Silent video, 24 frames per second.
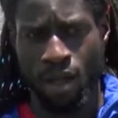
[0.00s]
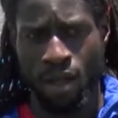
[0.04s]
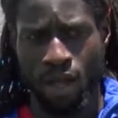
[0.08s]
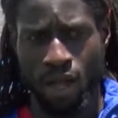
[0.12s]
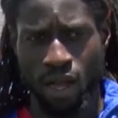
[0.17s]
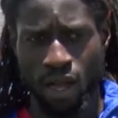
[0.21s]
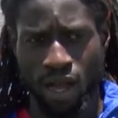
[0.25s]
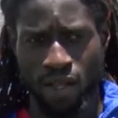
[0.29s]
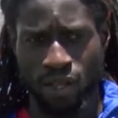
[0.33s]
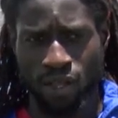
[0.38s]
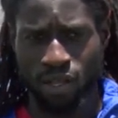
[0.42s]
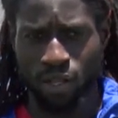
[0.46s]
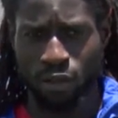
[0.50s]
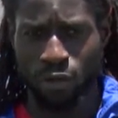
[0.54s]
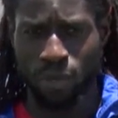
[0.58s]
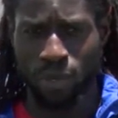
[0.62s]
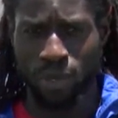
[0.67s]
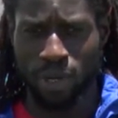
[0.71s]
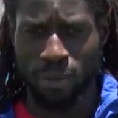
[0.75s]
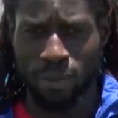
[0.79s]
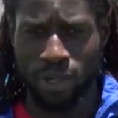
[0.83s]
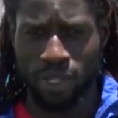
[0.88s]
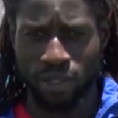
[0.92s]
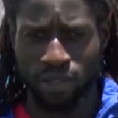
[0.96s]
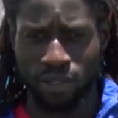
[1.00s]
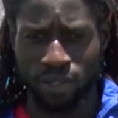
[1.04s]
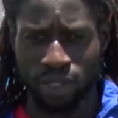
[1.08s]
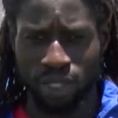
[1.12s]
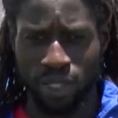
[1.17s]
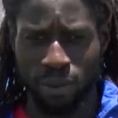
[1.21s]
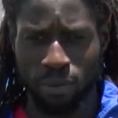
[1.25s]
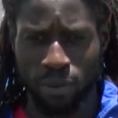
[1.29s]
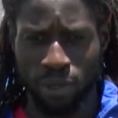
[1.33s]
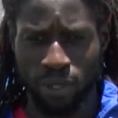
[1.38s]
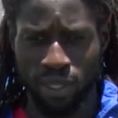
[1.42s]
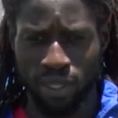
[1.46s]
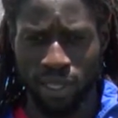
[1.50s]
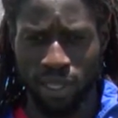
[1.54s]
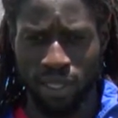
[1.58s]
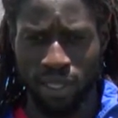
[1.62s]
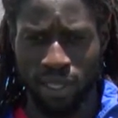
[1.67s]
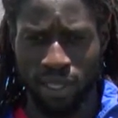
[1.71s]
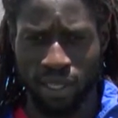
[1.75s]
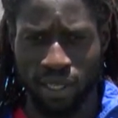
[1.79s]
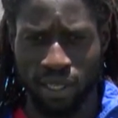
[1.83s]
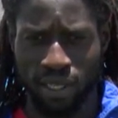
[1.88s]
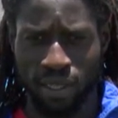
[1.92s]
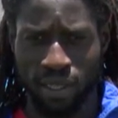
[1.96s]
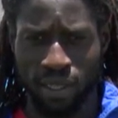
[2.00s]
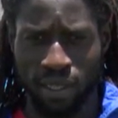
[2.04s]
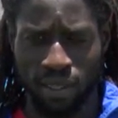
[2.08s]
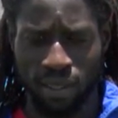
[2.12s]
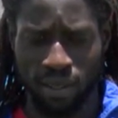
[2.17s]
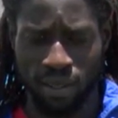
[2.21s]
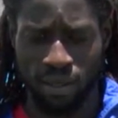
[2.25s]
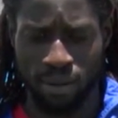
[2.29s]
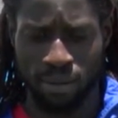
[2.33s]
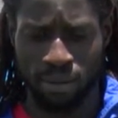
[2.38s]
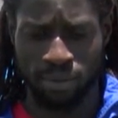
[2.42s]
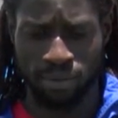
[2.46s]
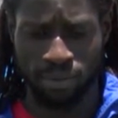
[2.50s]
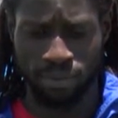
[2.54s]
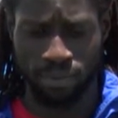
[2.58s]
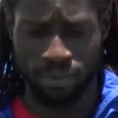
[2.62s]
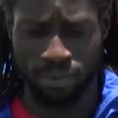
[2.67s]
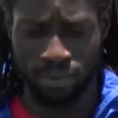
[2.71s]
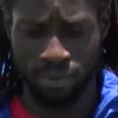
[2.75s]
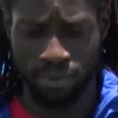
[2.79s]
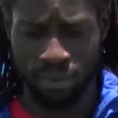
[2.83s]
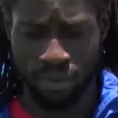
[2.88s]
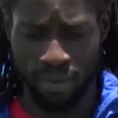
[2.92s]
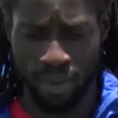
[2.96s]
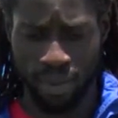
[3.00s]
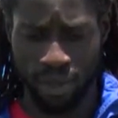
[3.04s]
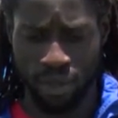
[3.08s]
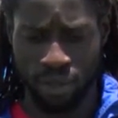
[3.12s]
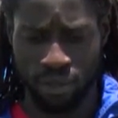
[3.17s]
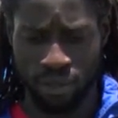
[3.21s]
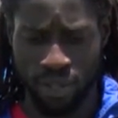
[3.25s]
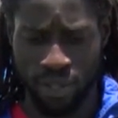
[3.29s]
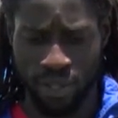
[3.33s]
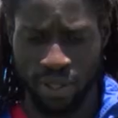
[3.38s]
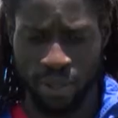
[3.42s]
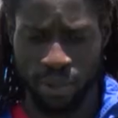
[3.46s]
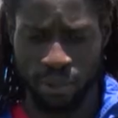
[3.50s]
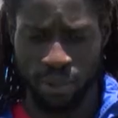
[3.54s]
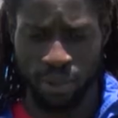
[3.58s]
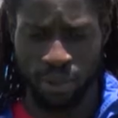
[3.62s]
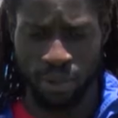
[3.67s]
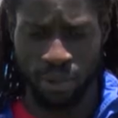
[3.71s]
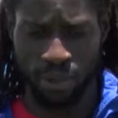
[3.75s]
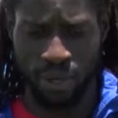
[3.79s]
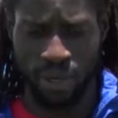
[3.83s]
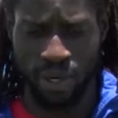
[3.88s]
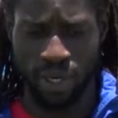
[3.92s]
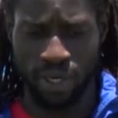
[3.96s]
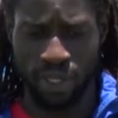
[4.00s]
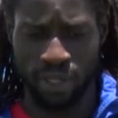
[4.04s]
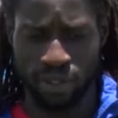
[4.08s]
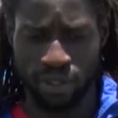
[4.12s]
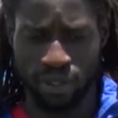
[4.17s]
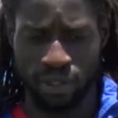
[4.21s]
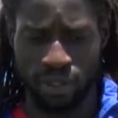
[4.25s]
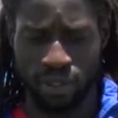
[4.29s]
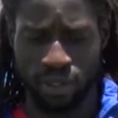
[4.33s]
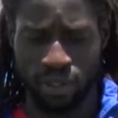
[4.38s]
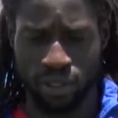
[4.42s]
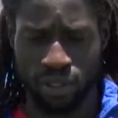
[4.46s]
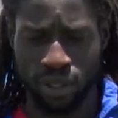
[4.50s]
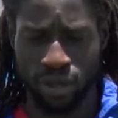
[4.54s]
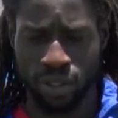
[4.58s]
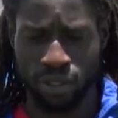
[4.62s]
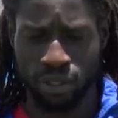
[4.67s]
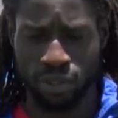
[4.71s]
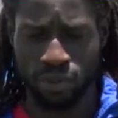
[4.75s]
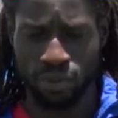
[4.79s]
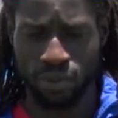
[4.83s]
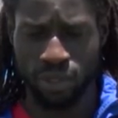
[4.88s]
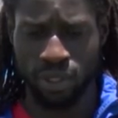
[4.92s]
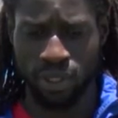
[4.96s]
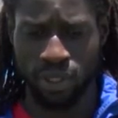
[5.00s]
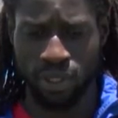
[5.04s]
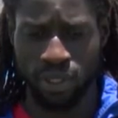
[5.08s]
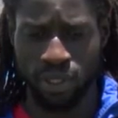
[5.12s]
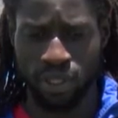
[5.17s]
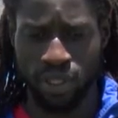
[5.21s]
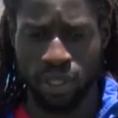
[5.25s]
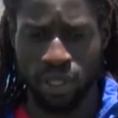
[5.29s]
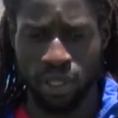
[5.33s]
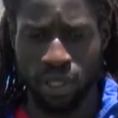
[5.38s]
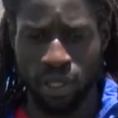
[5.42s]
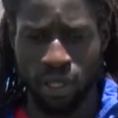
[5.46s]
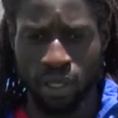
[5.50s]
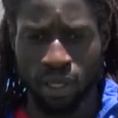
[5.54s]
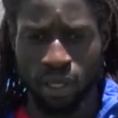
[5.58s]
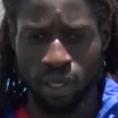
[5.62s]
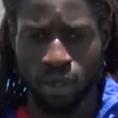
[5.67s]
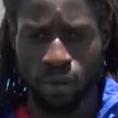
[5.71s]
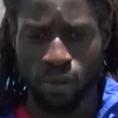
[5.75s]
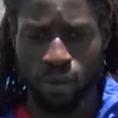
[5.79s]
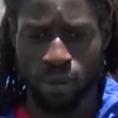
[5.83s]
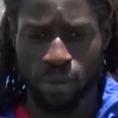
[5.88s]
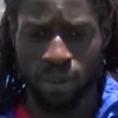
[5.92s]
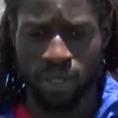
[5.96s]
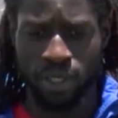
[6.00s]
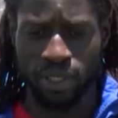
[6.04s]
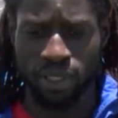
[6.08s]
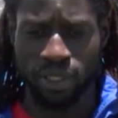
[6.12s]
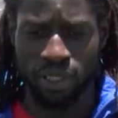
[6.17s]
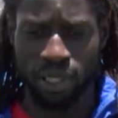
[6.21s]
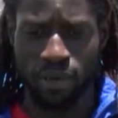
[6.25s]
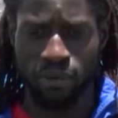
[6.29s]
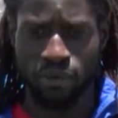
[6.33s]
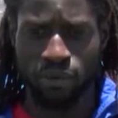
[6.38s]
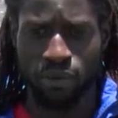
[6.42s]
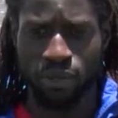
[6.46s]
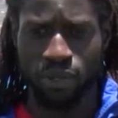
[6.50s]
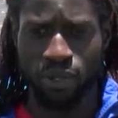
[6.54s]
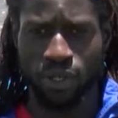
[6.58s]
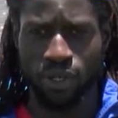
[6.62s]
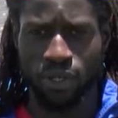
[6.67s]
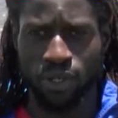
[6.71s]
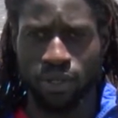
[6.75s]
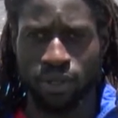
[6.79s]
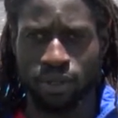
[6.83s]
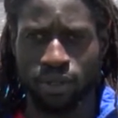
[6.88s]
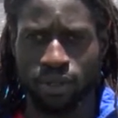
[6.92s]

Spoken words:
I think it would be a mental thing more than anything. So I think we'll be ready as long as we're mentally up for it.